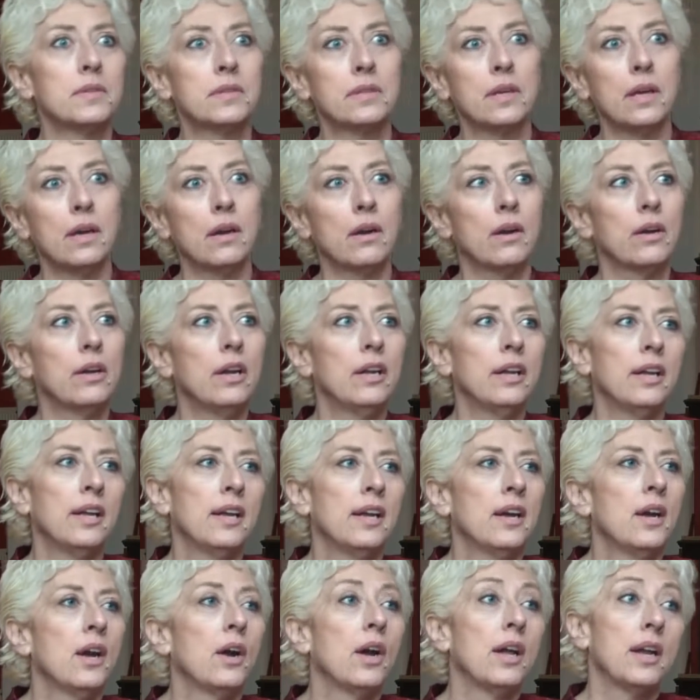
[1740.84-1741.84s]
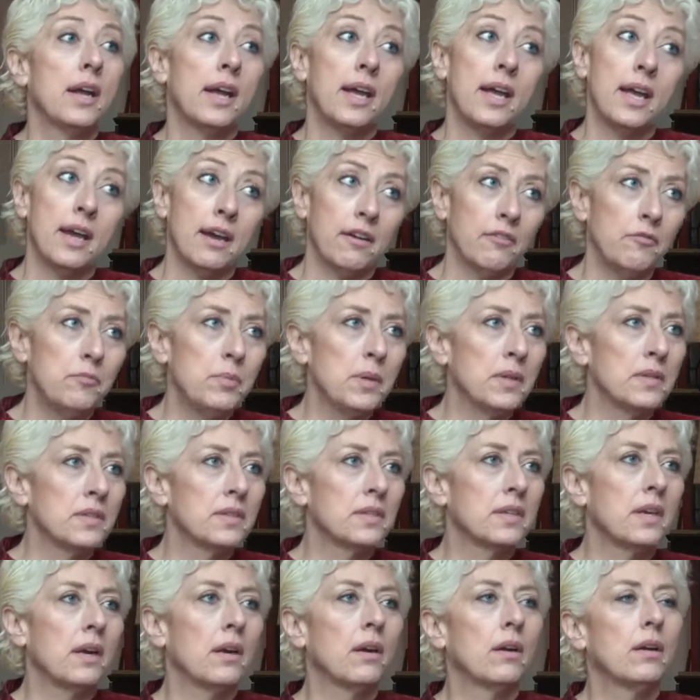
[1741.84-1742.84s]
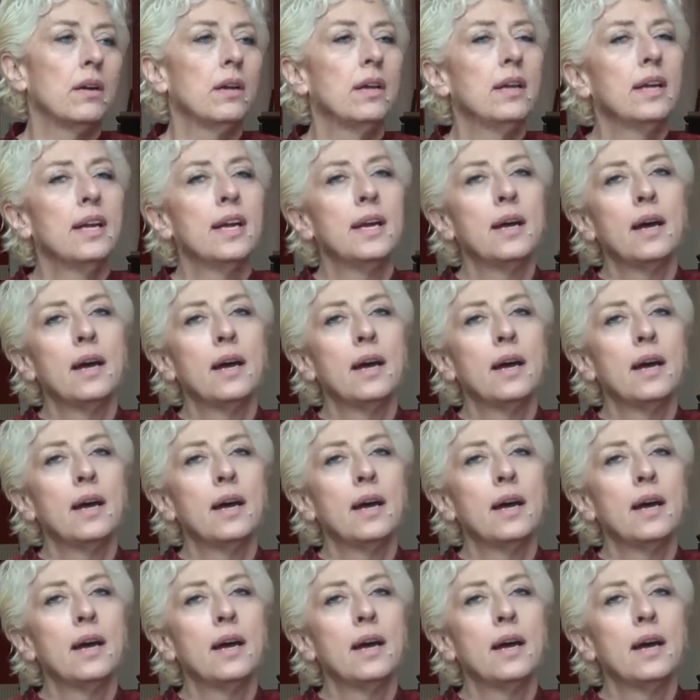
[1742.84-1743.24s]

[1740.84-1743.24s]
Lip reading: I'm scared, and I have been scared.